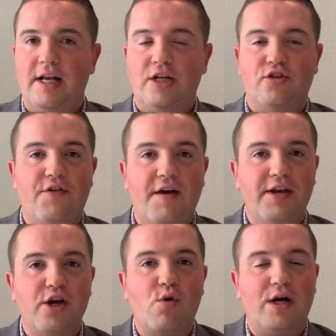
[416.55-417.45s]
So if you have
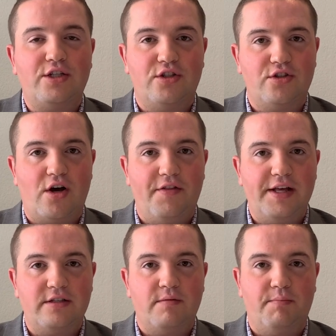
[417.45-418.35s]
any questions on
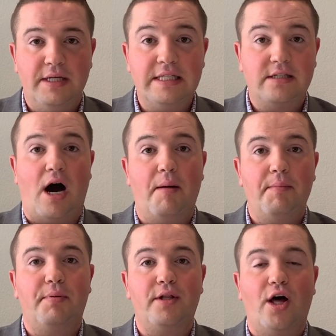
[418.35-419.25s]
this, please
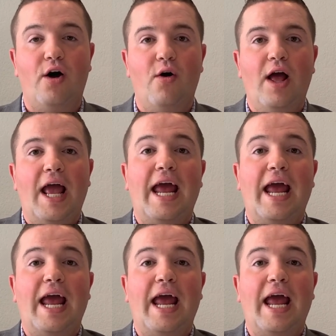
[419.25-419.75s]
comment below.